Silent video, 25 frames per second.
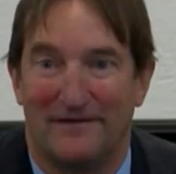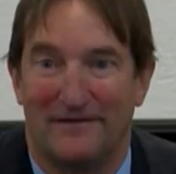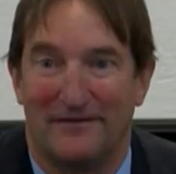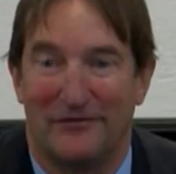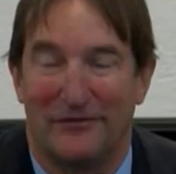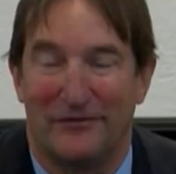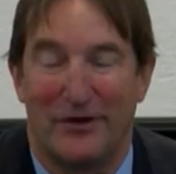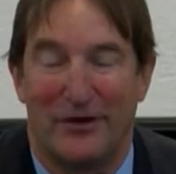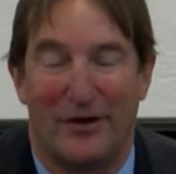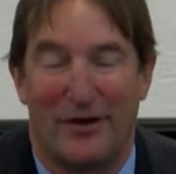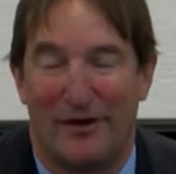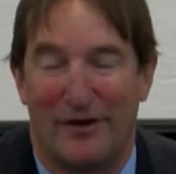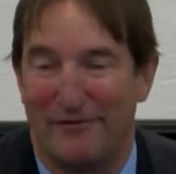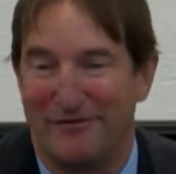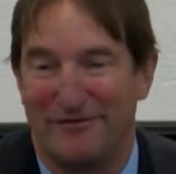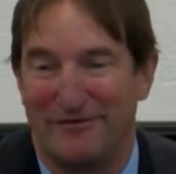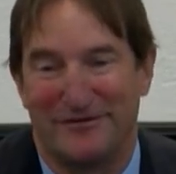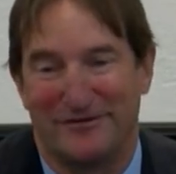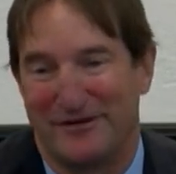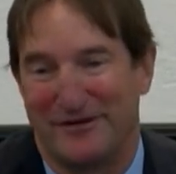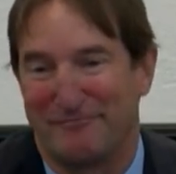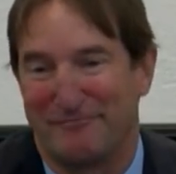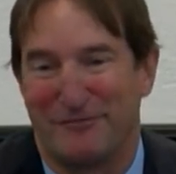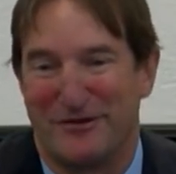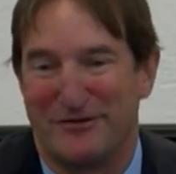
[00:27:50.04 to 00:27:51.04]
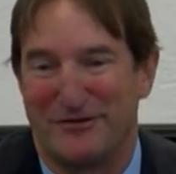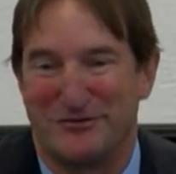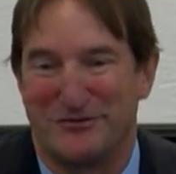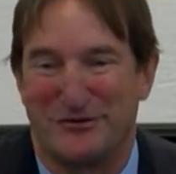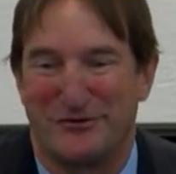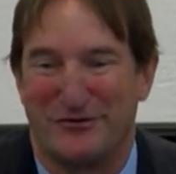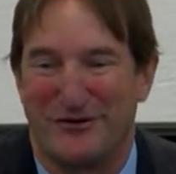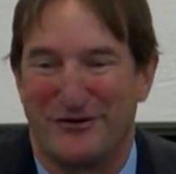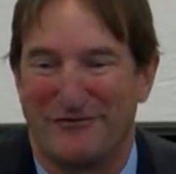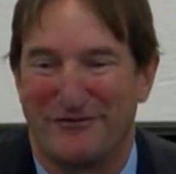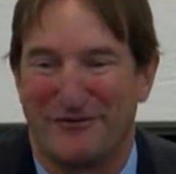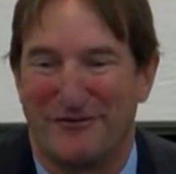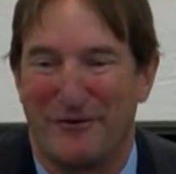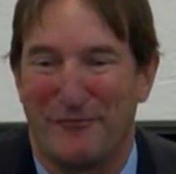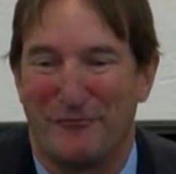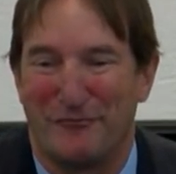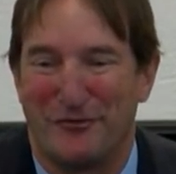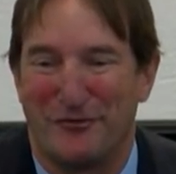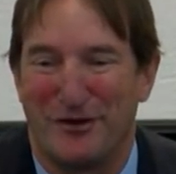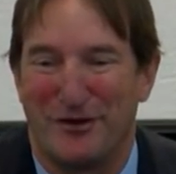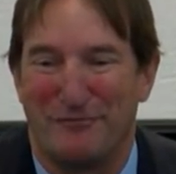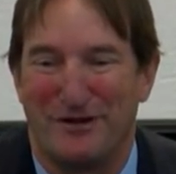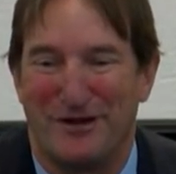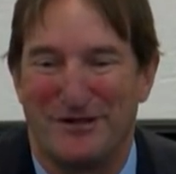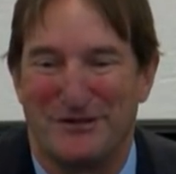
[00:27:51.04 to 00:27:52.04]
Um, no, I, am not sure.
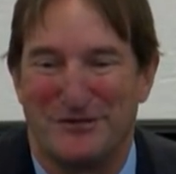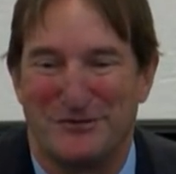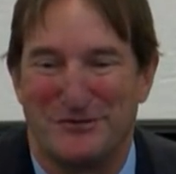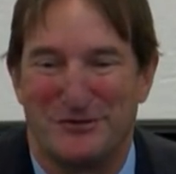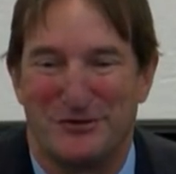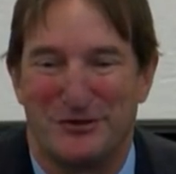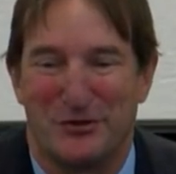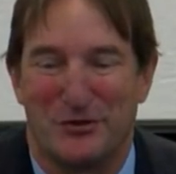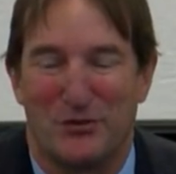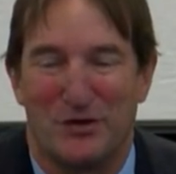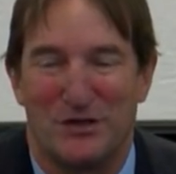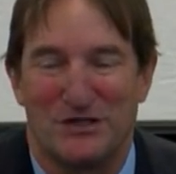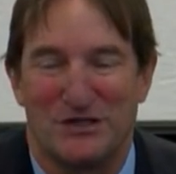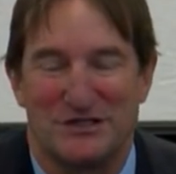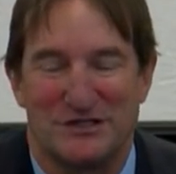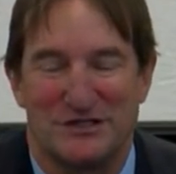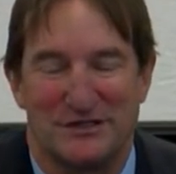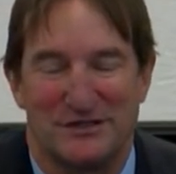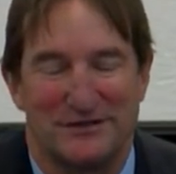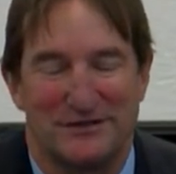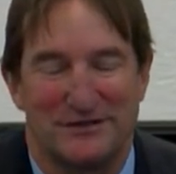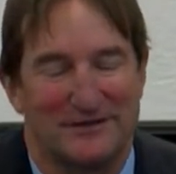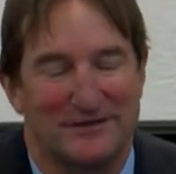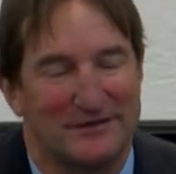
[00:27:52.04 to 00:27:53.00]
Hopefully, I'm answering the question.